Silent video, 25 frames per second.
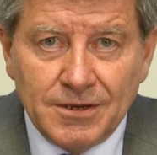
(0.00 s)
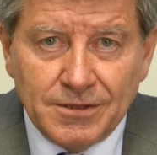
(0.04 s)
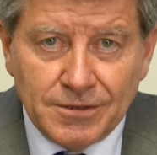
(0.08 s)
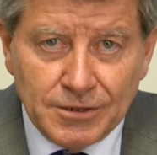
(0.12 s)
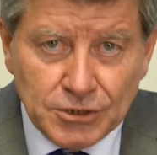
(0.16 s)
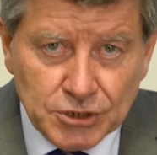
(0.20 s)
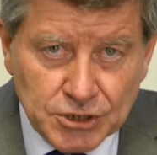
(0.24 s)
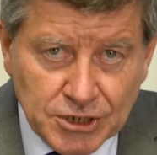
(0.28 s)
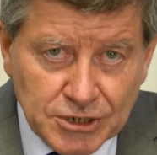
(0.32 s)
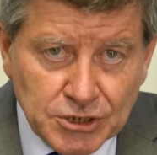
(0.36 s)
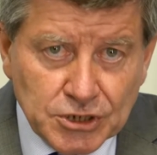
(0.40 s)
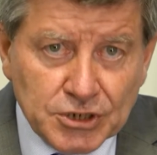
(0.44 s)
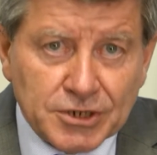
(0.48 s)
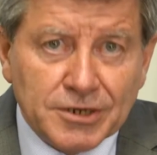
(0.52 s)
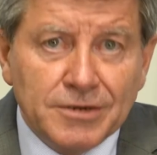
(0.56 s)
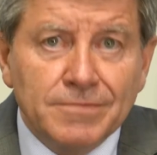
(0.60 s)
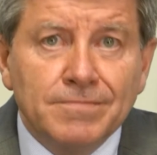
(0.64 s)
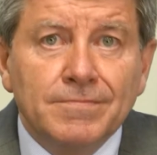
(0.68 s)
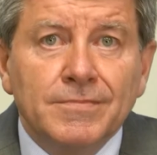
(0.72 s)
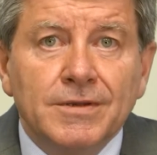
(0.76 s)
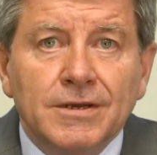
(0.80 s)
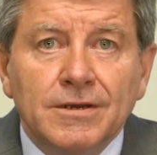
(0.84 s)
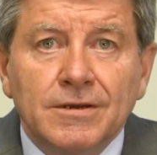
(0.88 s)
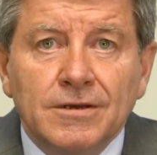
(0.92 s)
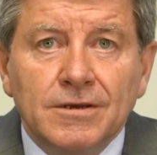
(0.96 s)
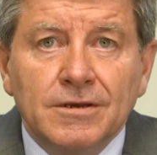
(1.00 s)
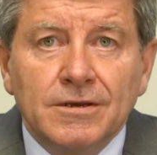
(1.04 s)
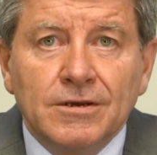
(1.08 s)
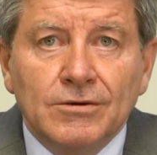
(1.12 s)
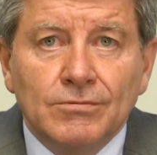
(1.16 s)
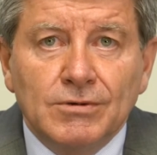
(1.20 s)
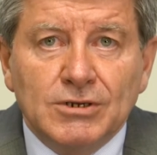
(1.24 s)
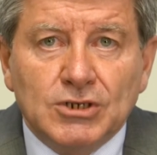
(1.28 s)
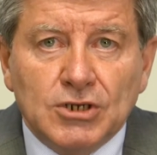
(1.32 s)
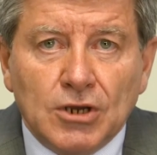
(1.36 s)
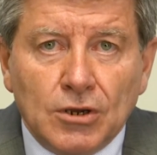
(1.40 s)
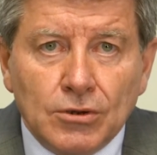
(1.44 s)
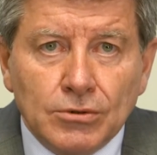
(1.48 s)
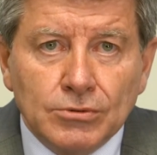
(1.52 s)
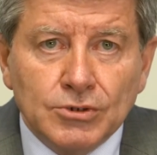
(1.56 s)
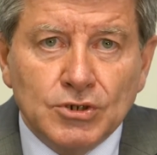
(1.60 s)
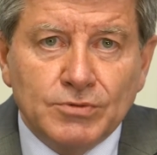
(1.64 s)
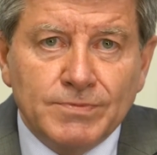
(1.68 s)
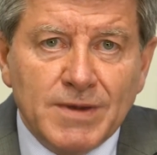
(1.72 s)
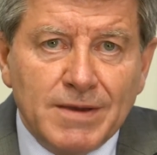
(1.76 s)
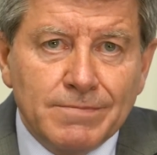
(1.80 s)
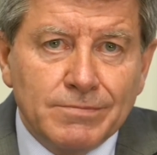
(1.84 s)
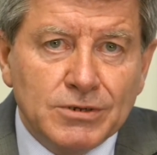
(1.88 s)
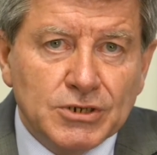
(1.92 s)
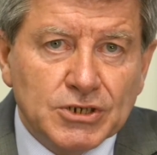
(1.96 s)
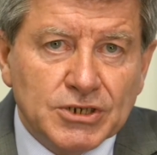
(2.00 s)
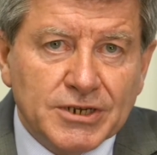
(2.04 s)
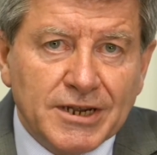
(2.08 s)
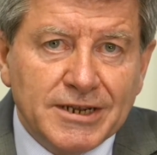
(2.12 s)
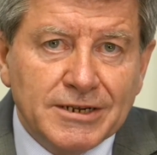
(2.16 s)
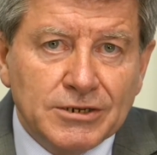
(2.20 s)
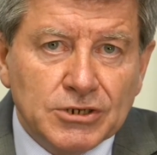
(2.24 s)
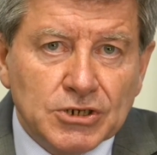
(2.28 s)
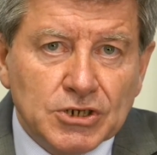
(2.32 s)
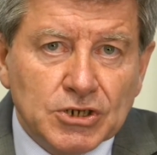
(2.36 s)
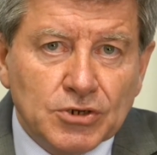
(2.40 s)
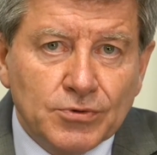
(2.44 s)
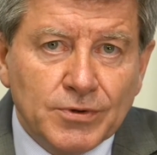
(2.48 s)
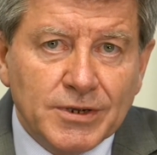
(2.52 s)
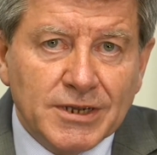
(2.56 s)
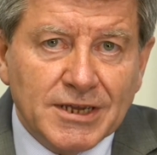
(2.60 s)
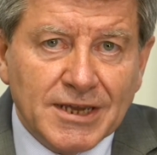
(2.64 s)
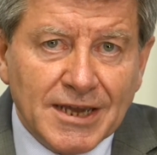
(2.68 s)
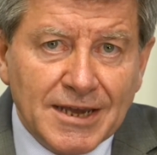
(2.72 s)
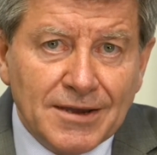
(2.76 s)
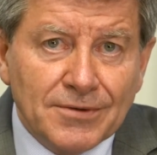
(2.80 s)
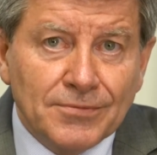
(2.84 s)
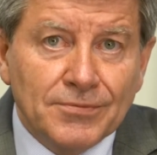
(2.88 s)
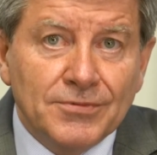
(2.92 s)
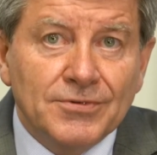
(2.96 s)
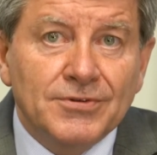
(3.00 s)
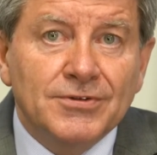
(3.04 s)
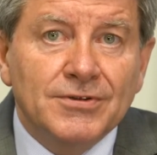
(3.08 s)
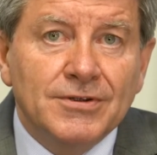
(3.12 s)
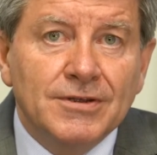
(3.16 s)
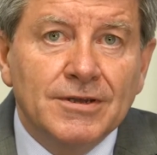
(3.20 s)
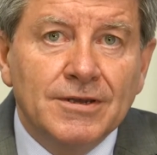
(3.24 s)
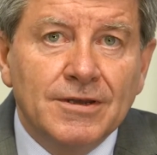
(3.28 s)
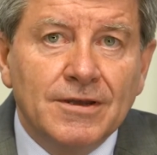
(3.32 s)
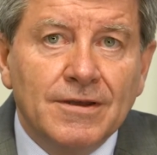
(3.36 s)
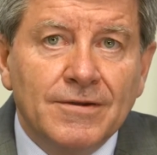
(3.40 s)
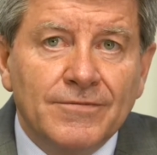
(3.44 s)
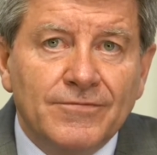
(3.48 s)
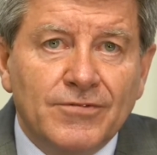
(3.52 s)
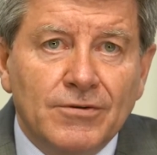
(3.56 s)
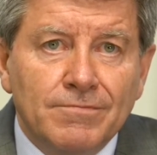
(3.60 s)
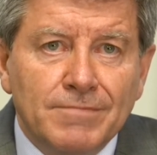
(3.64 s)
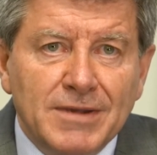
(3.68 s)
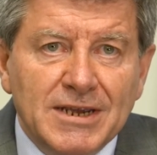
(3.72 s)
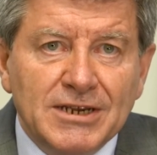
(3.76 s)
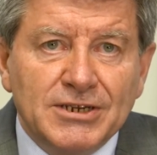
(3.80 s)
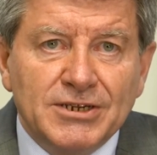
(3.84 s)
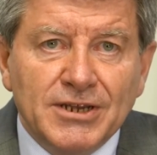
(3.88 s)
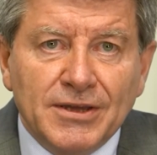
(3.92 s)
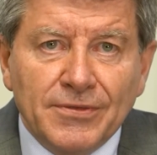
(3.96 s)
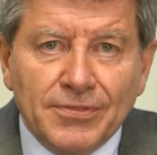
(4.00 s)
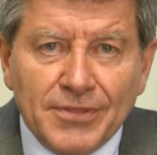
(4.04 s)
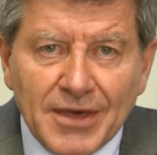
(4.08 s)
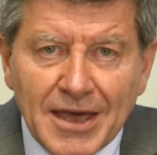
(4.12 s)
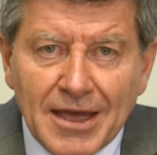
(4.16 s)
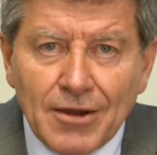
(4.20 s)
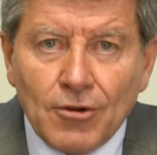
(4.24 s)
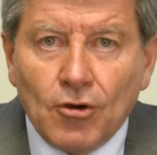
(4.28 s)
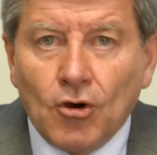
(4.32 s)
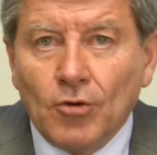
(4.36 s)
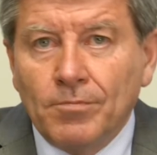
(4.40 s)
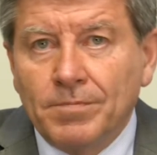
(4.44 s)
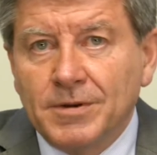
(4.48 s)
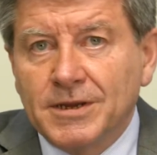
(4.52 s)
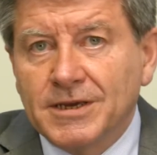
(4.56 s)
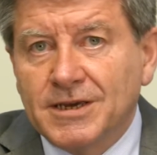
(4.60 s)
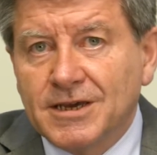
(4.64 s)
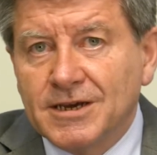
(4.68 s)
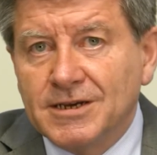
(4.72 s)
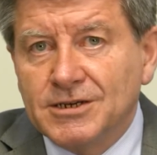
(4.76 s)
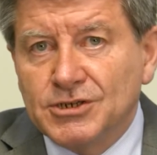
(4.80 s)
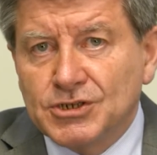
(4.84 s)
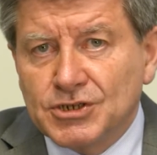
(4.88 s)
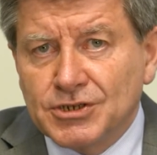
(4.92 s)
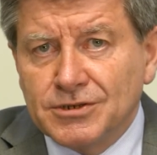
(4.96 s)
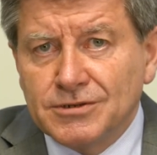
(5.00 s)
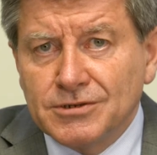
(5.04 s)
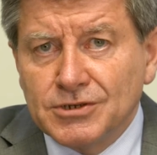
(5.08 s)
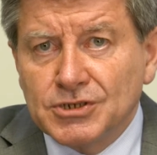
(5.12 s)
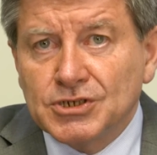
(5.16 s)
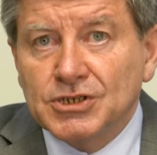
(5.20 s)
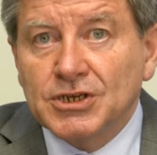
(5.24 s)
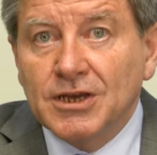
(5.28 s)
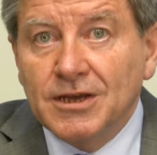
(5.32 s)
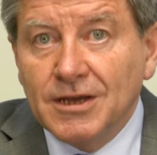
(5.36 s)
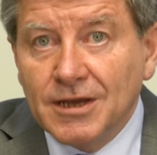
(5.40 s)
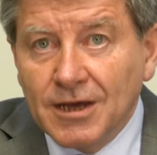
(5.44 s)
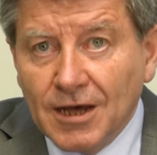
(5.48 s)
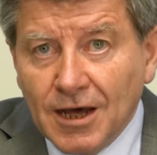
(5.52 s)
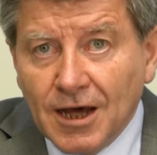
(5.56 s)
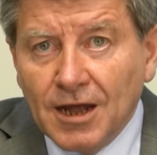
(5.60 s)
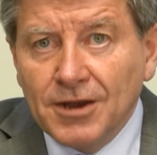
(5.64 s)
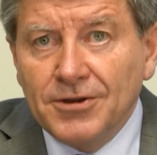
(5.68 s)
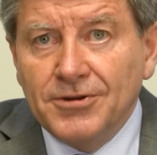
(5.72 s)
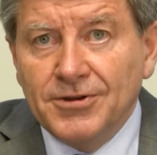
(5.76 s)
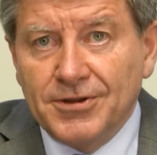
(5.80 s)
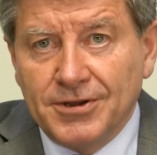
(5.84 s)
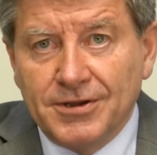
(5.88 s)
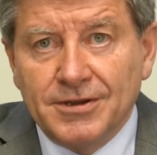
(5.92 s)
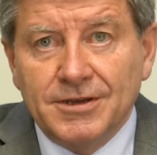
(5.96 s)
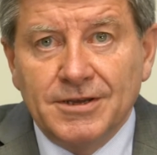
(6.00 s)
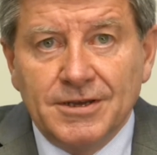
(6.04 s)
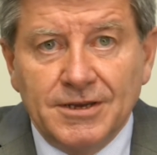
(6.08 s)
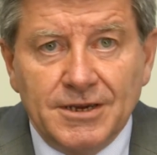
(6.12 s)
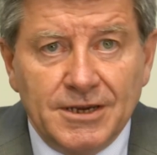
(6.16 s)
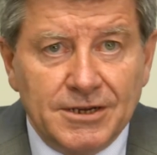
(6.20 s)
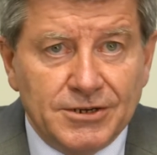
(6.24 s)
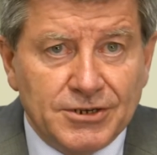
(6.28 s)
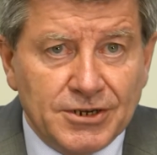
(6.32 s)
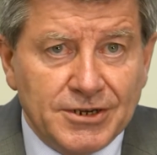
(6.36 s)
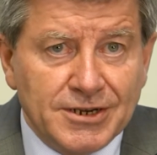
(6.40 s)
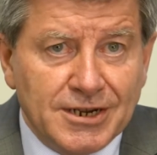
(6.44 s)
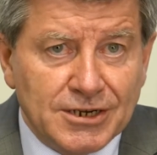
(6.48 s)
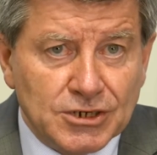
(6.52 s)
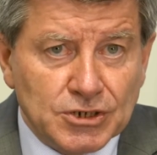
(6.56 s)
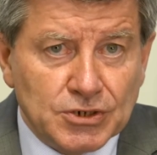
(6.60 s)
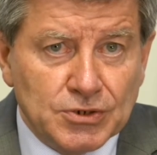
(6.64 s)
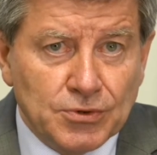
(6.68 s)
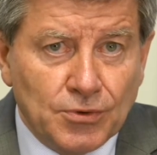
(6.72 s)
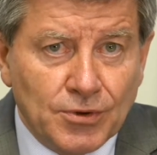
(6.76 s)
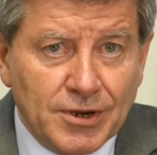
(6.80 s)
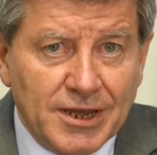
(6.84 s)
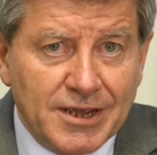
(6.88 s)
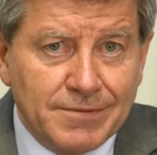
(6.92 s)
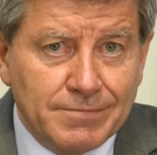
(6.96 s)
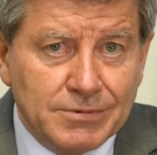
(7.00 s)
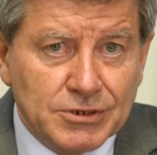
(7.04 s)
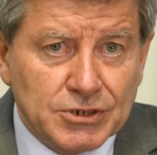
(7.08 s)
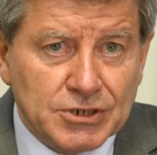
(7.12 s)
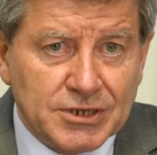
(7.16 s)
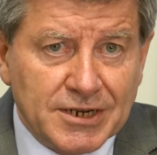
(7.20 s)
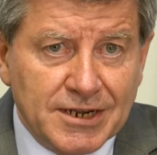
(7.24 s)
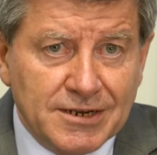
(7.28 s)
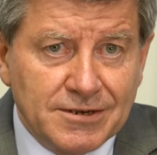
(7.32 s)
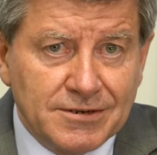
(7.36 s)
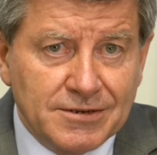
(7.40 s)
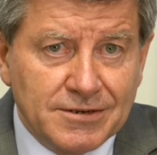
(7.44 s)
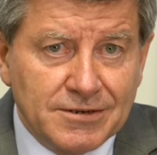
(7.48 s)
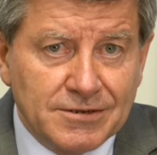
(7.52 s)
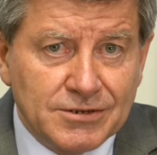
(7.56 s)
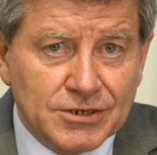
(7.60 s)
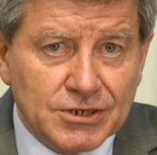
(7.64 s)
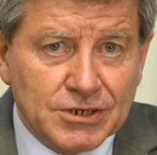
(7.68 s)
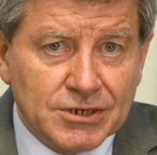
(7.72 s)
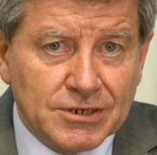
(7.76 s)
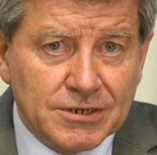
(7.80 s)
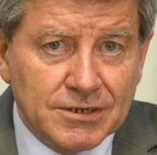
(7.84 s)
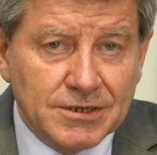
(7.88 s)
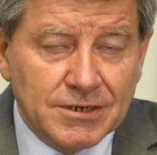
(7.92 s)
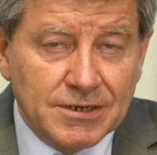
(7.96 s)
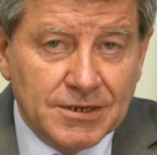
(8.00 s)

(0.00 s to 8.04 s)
the system which holds member states to account for meeting their obligations under international labour standards.